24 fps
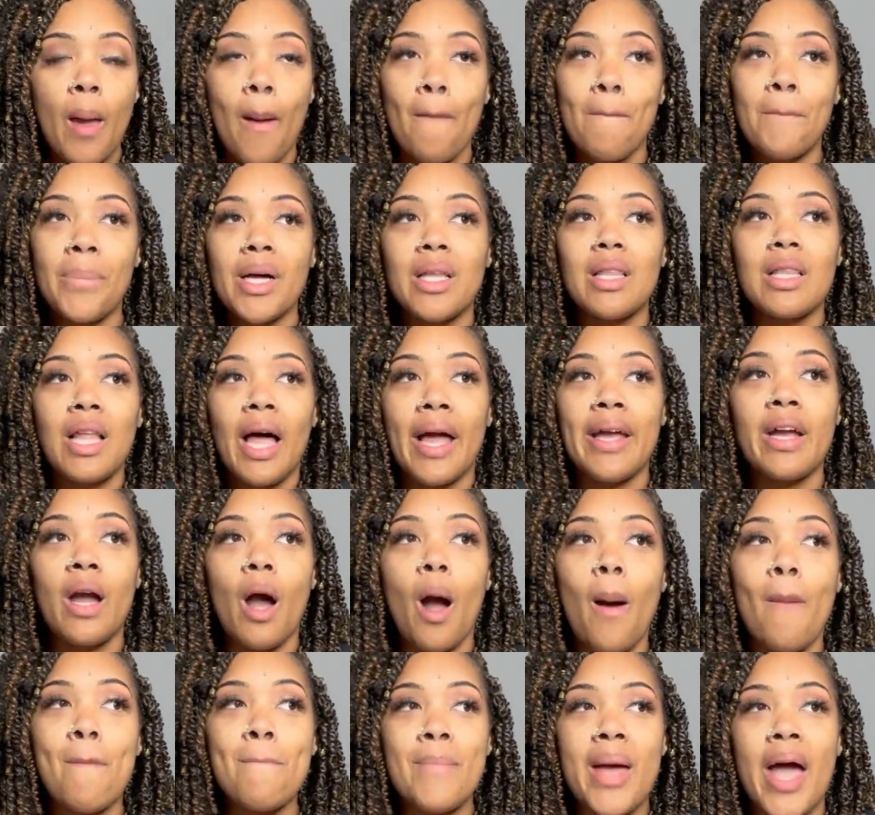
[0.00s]
But like
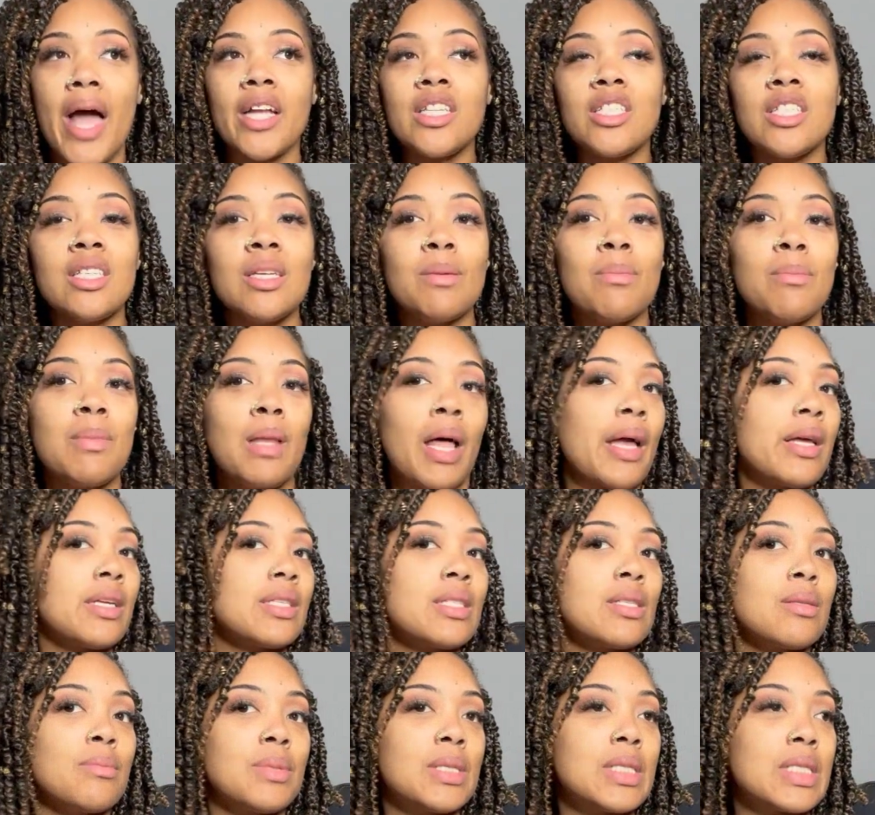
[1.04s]
imagine like
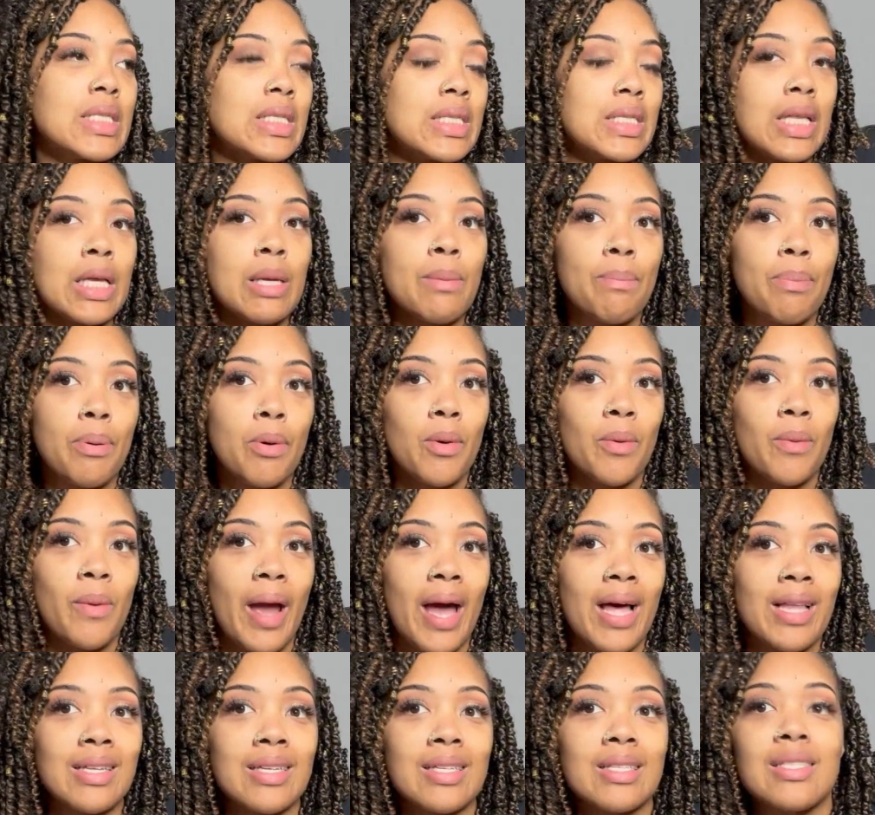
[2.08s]
some sleep
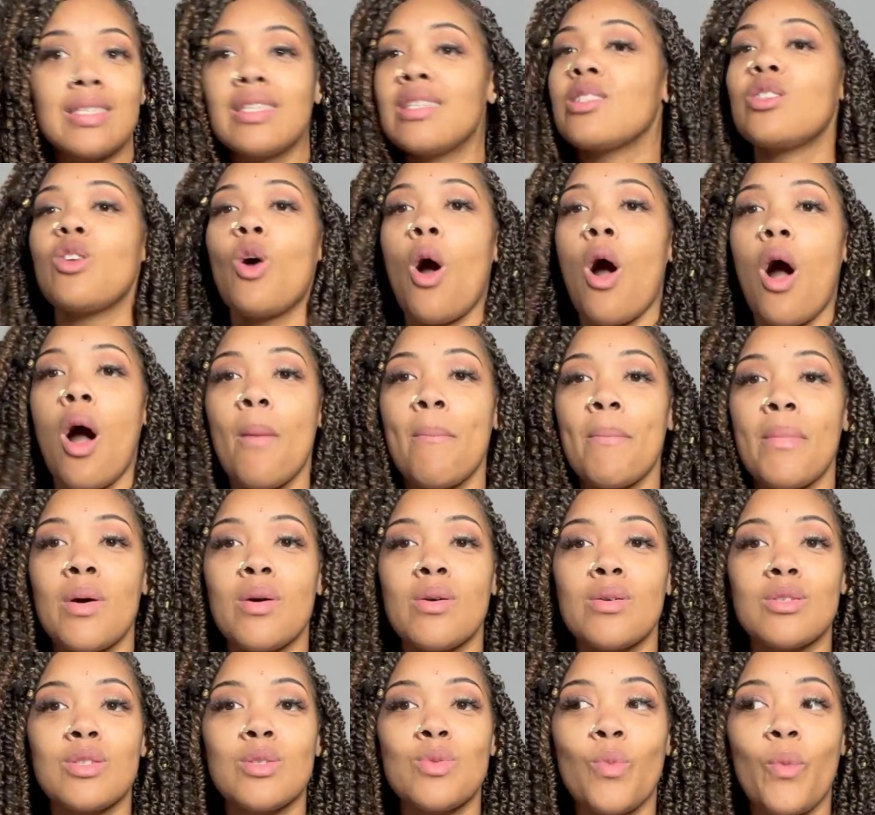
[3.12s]
paralysis
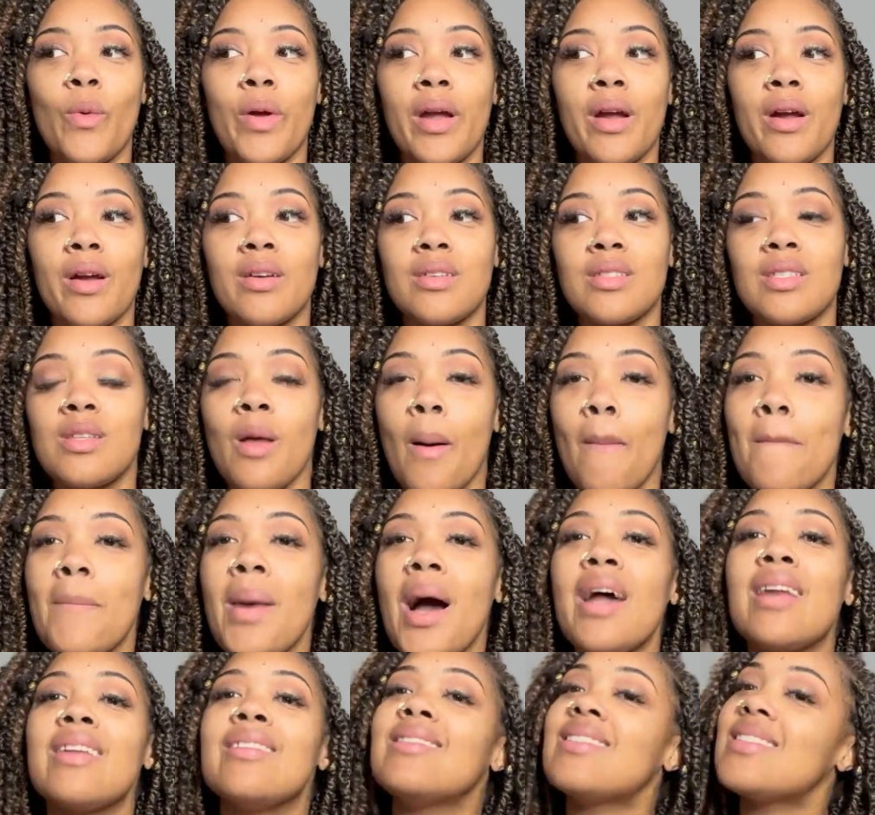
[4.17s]
almost where
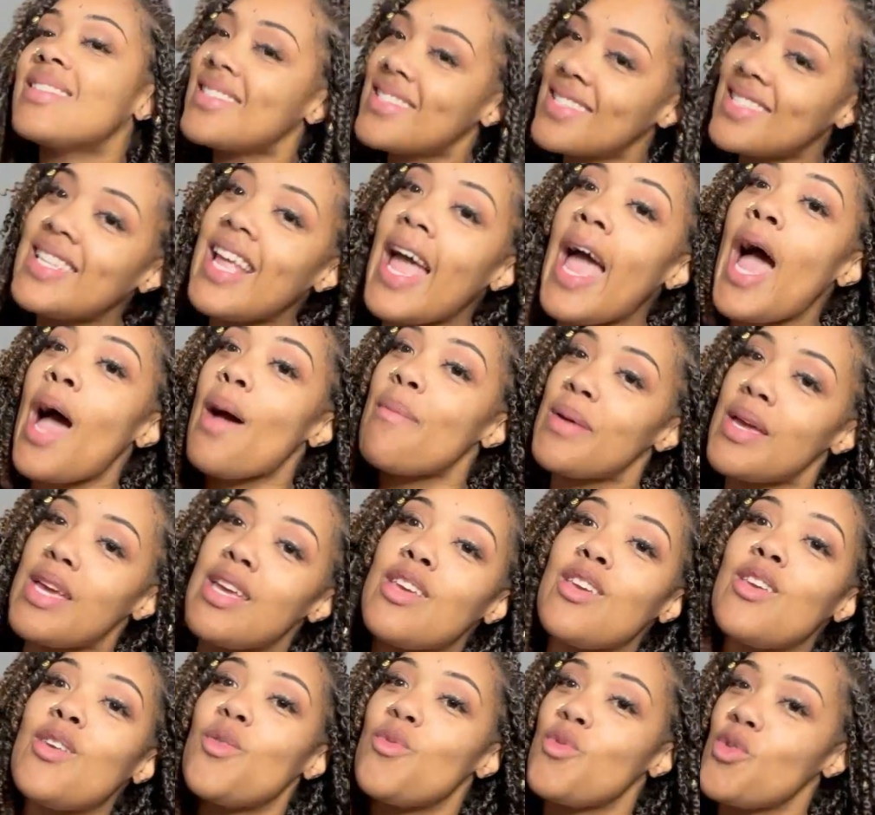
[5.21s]
somebody's stabbing
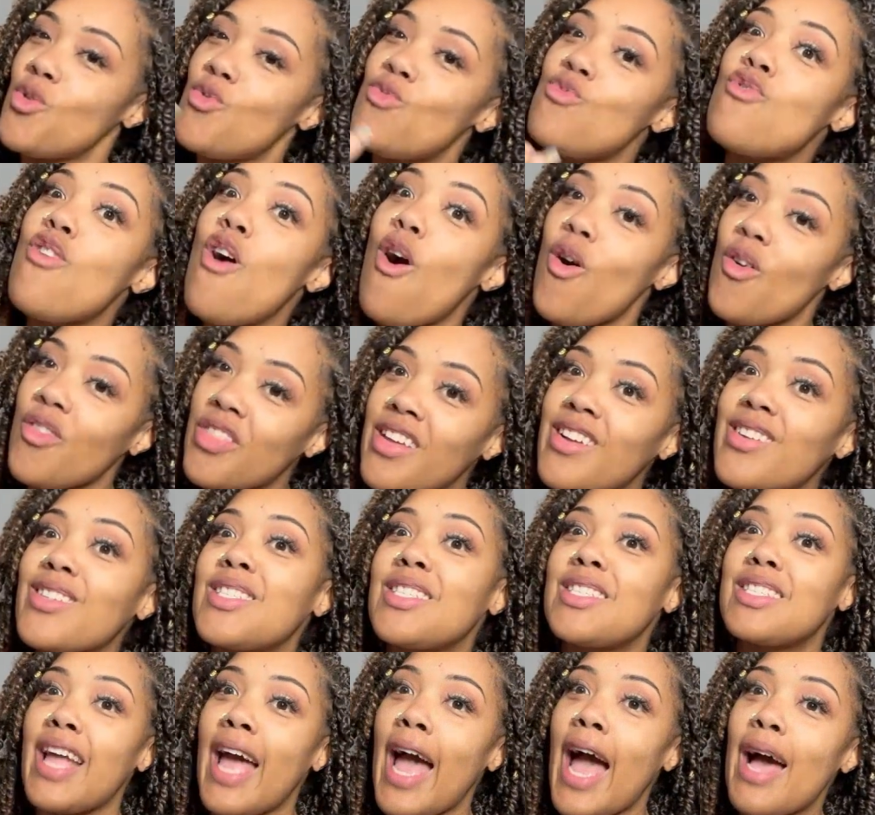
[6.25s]
you. You know they're
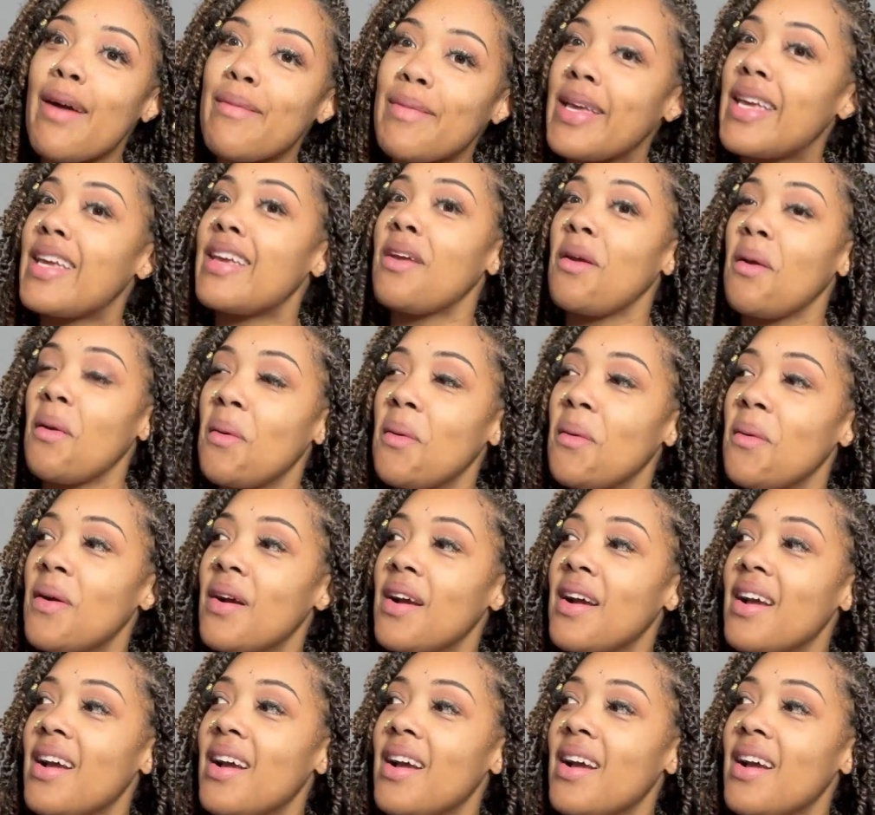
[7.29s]
stabbing you.